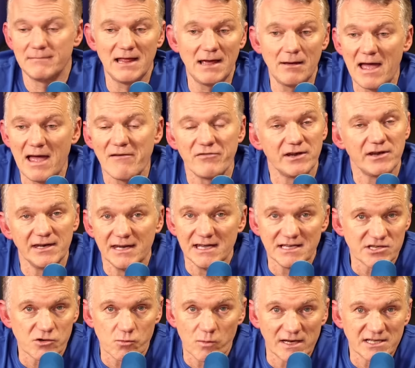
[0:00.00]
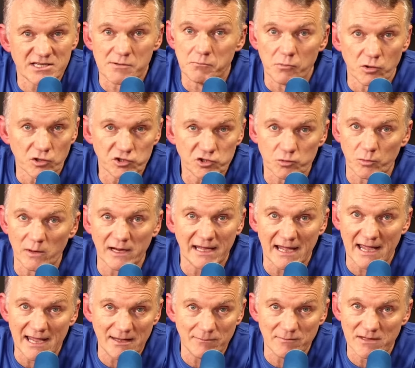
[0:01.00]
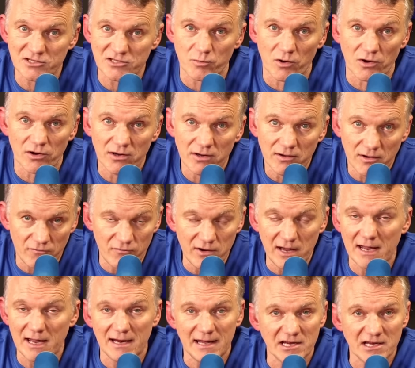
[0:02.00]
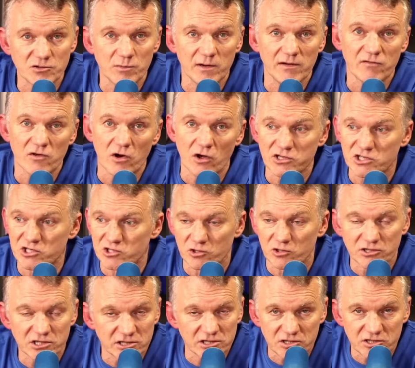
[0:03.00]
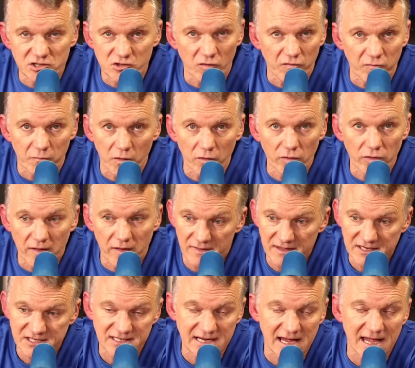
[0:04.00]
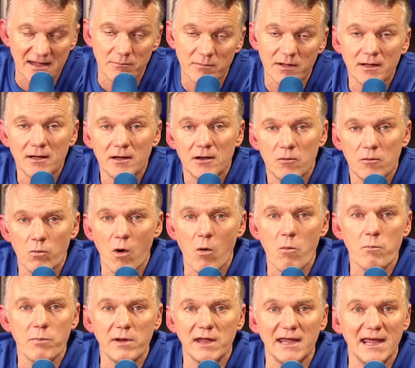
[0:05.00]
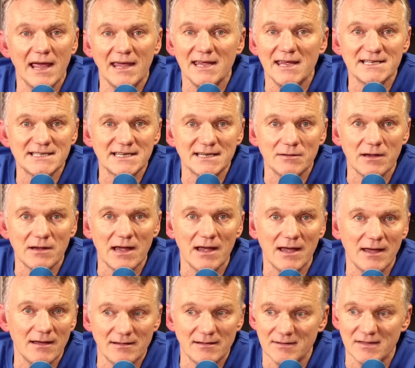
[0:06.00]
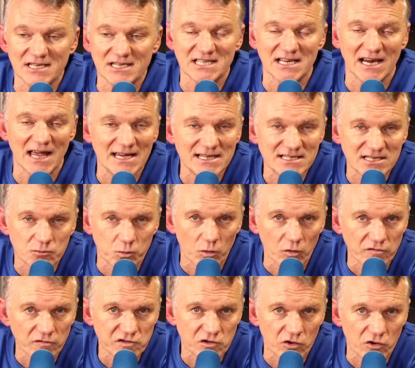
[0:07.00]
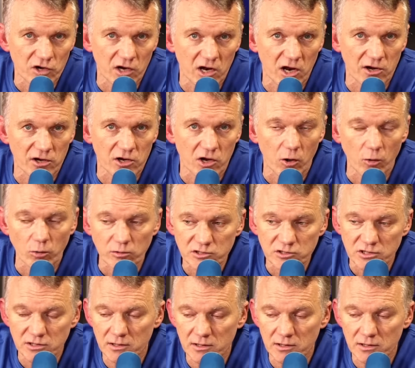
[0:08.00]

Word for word: Everton need to win. It's a must-win game, this one. It really is. We've got such a tough month, and this game won't be easy in the slightest. We'll score a lot of goals.